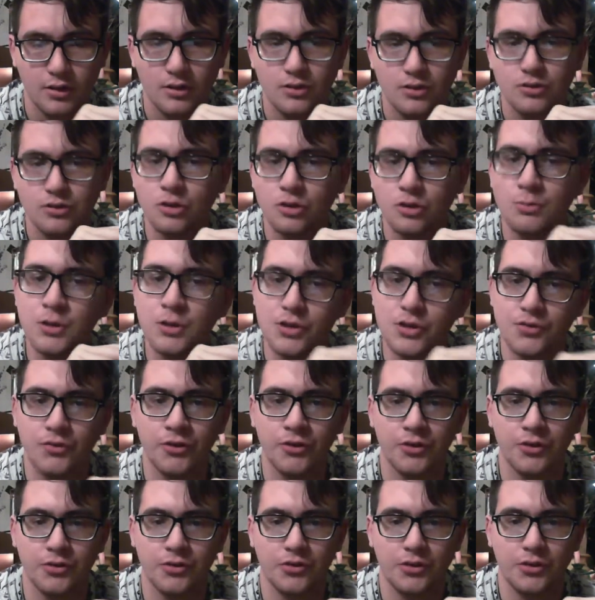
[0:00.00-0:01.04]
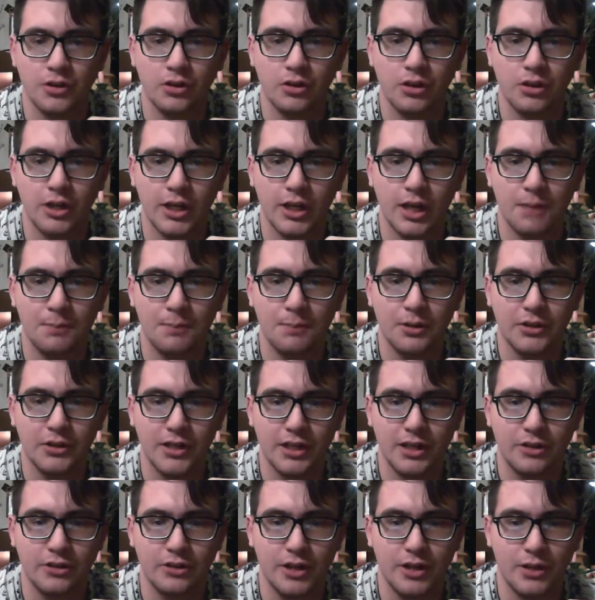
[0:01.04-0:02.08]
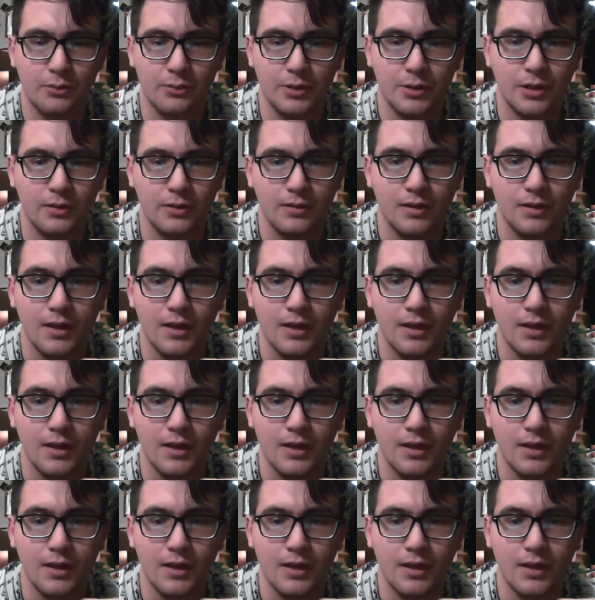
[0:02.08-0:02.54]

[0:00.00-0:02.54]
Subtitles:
so much further than looking up on the internet will.